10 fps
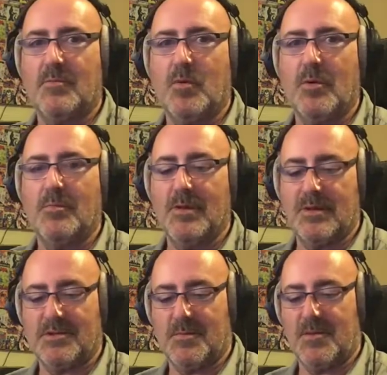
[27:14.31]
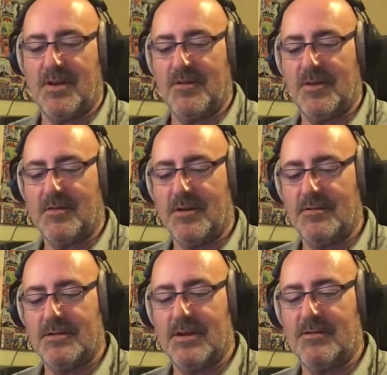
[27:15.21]
warm summer evenings,
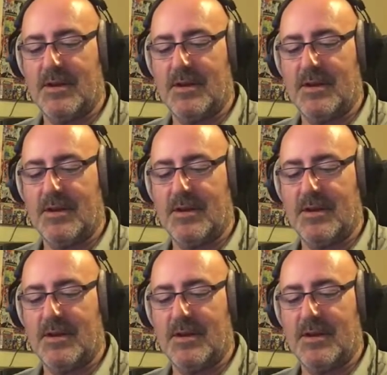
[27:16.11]
rather, isn't it?